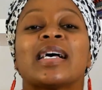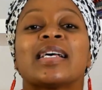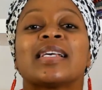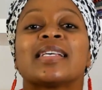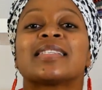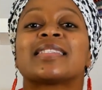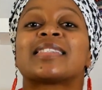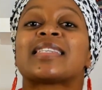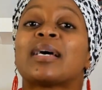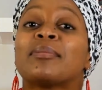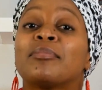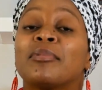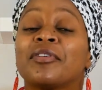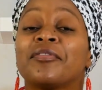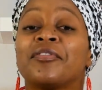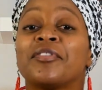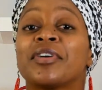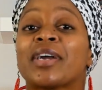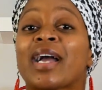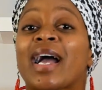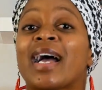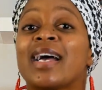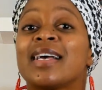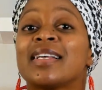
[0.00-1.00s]
some of you
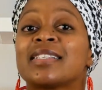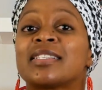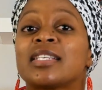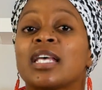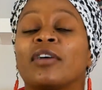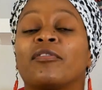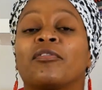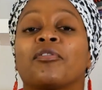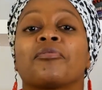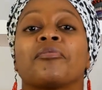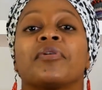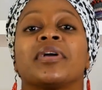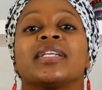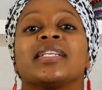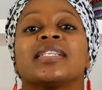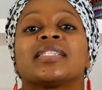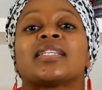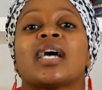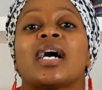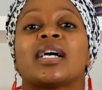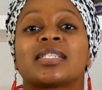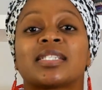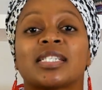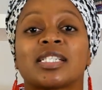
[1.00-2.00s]
guys have already
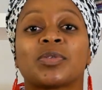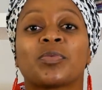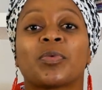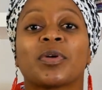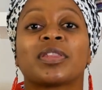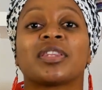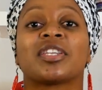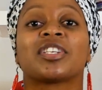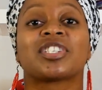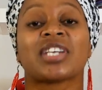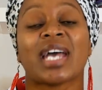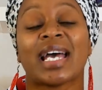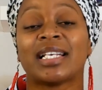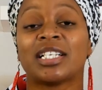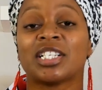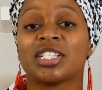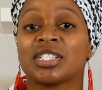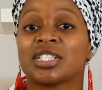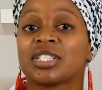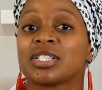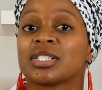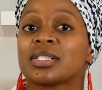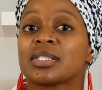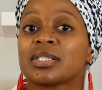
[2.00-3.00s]
started with the
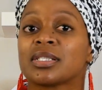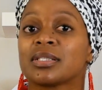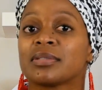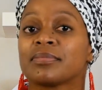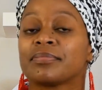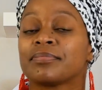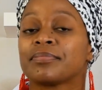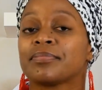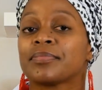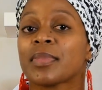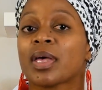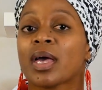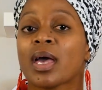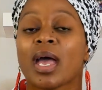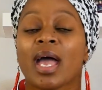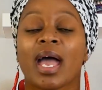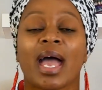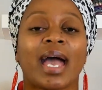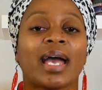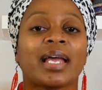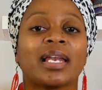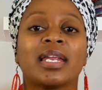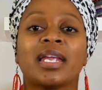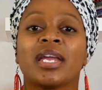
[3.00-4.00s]
challenges.
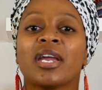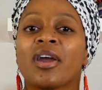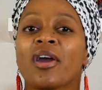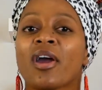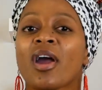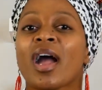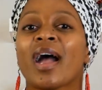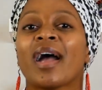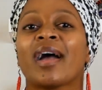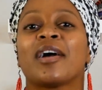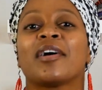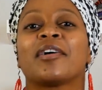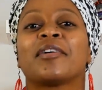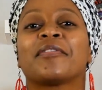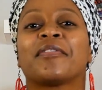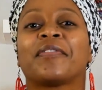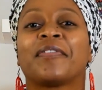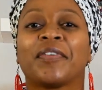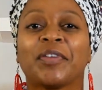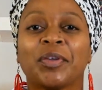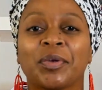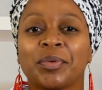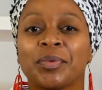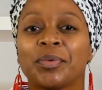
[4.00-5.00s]
And here are a
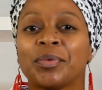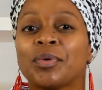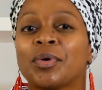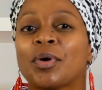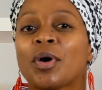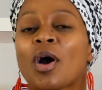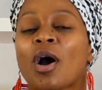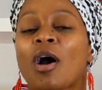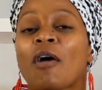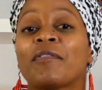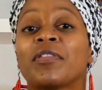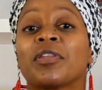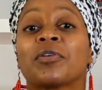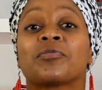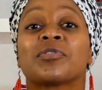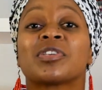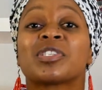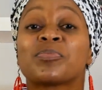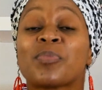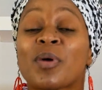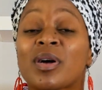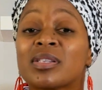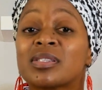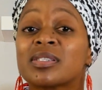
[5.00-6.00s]
few of the
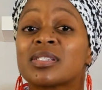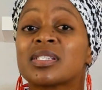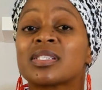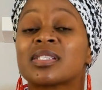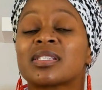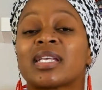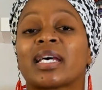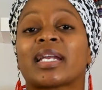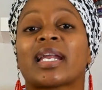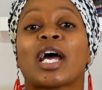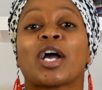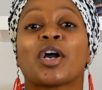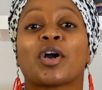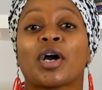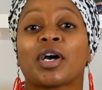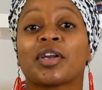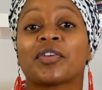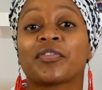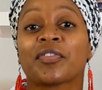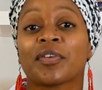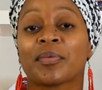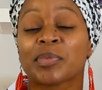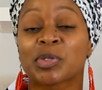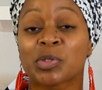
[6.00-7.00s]
responses that I got
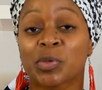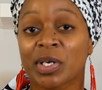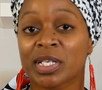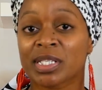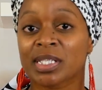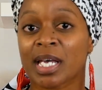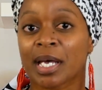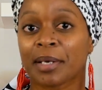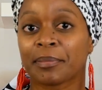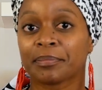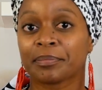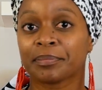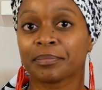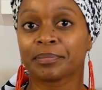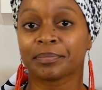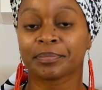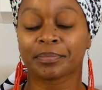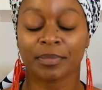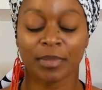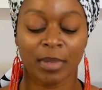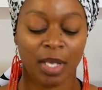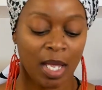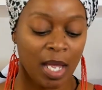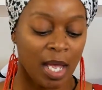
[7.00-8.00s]
from Twitter.
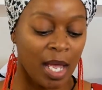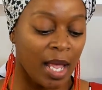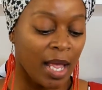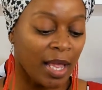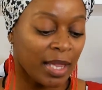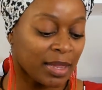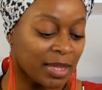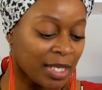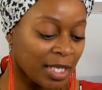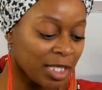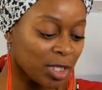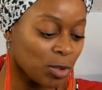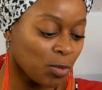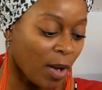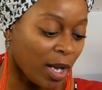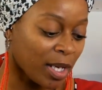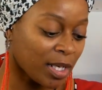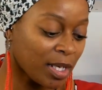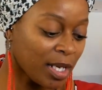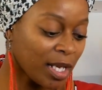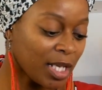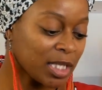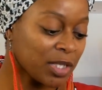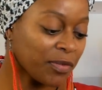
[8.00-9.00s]
This one
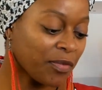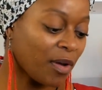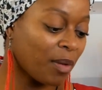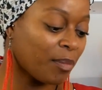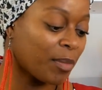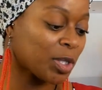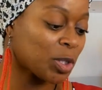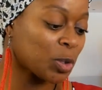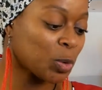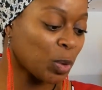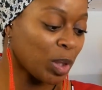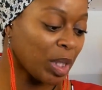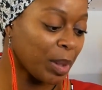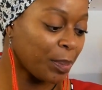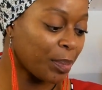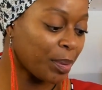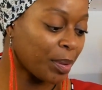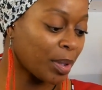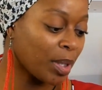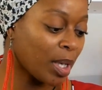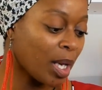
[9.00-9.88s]
is from a tweep,